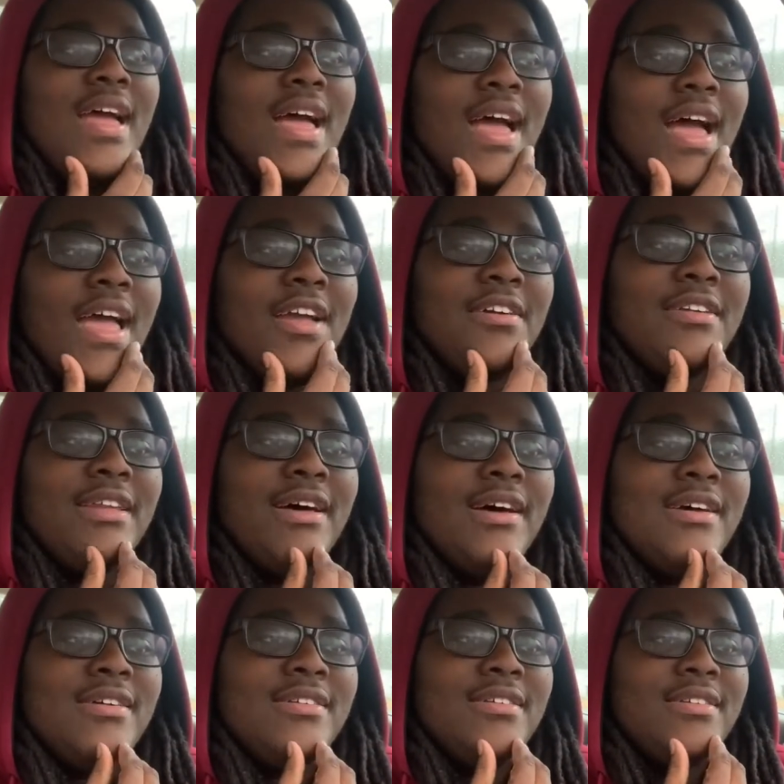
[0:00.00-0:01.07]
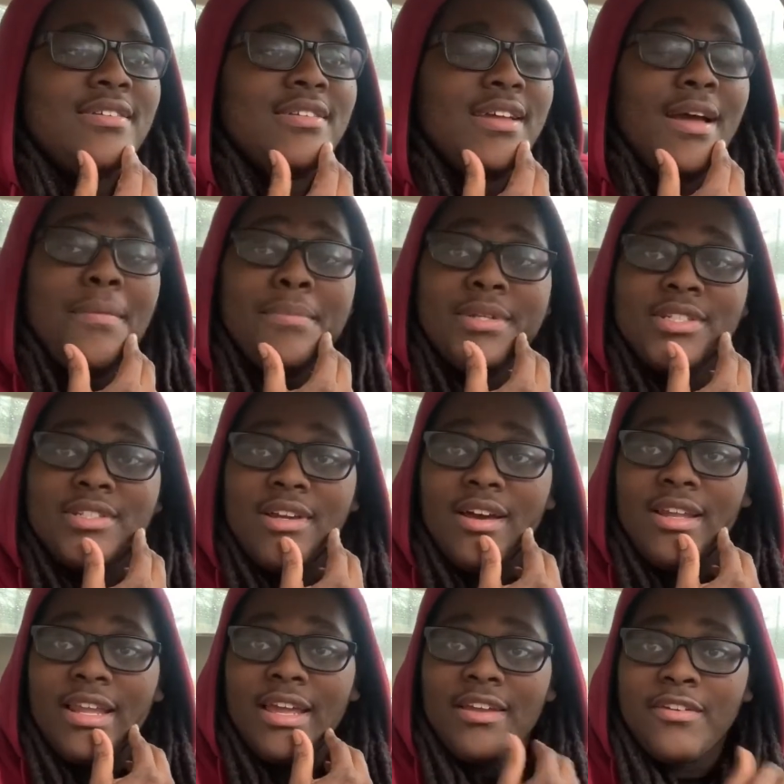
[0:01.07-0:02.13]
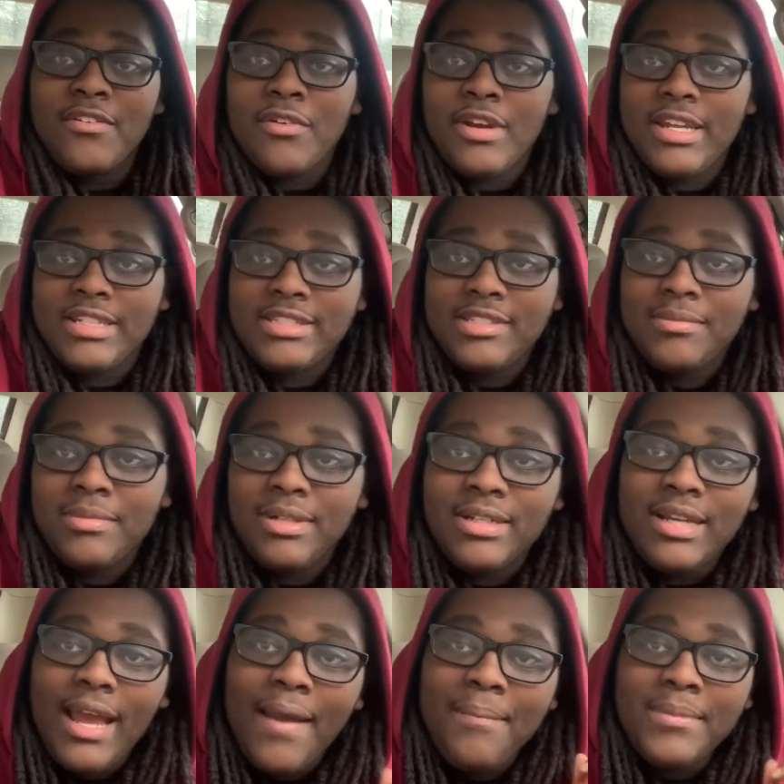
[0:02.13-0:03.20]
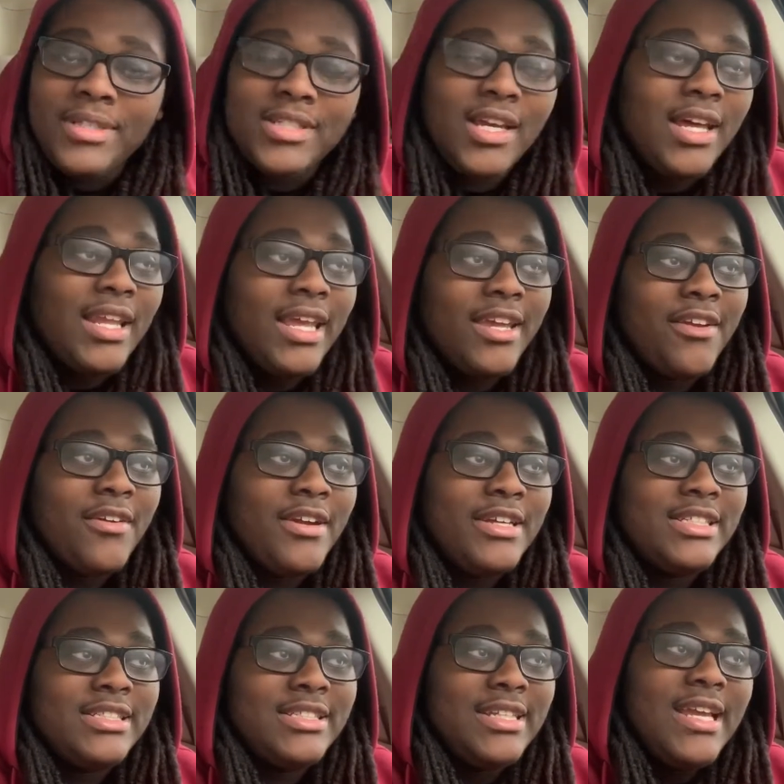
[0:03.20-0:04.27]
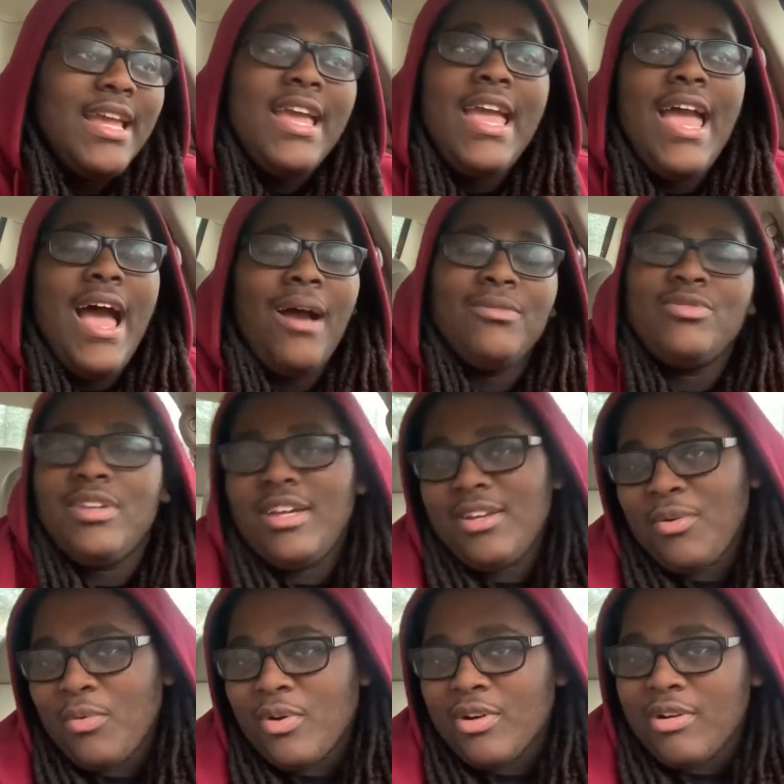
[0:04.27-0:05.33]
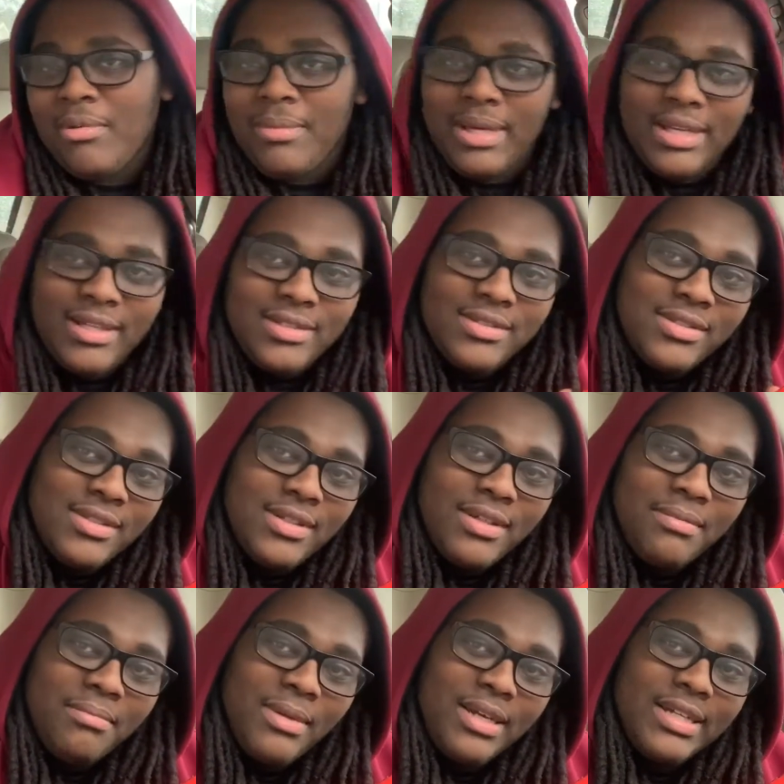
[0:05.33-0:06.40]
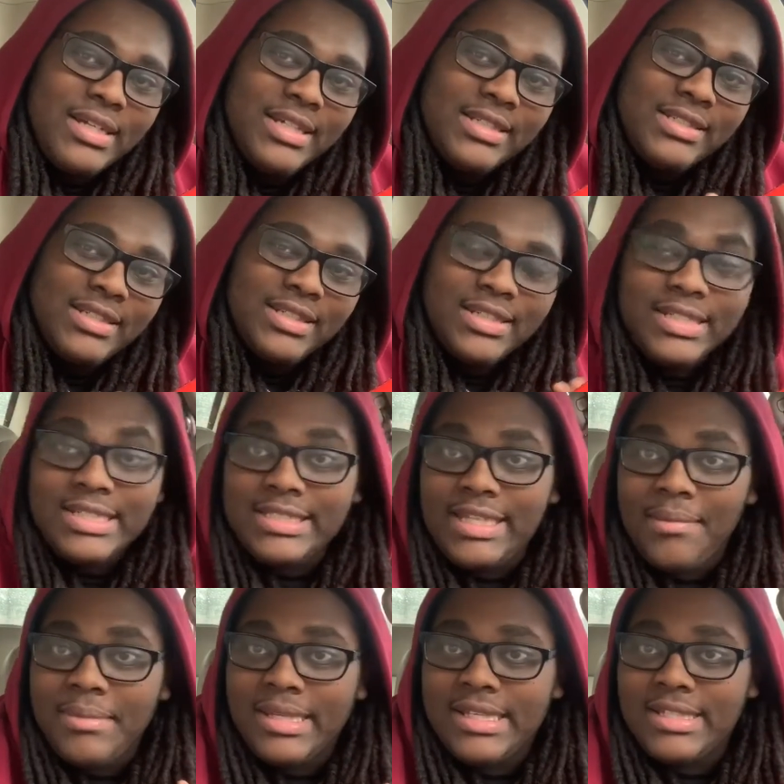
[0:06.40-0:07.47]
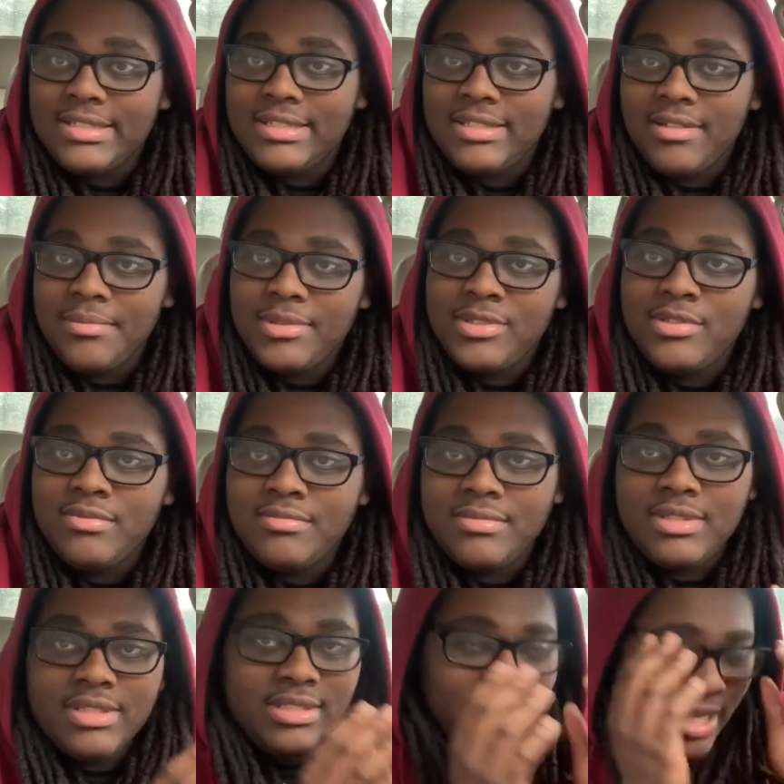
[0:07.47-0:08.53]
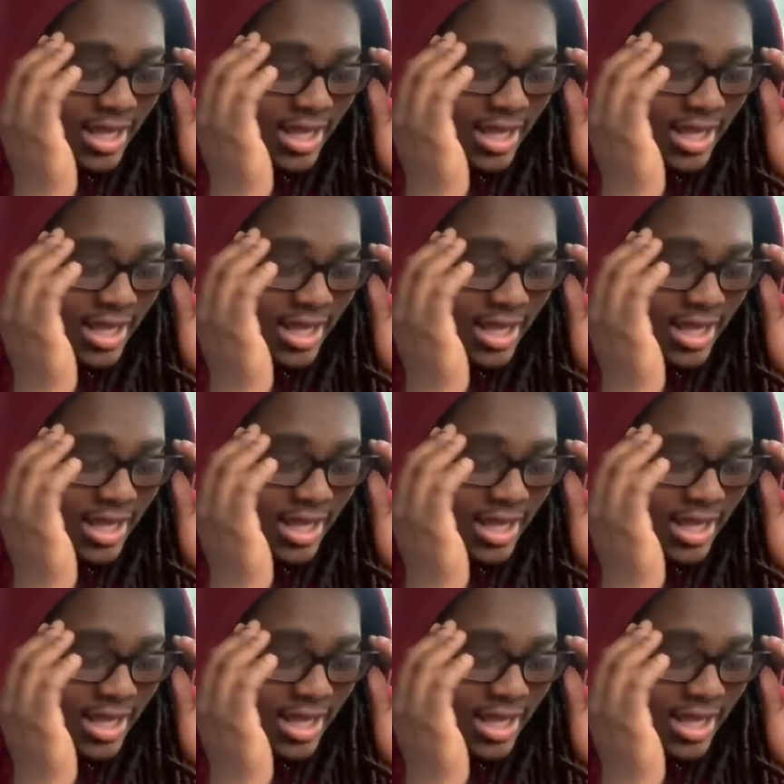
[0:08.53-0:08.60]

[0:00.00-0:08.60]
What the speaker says: I ain't gonna lie. I miss y'all like crazy, bro. I miss y'all like crazy. I'm trying to work on my cussing, because I be cussing a little bit too much.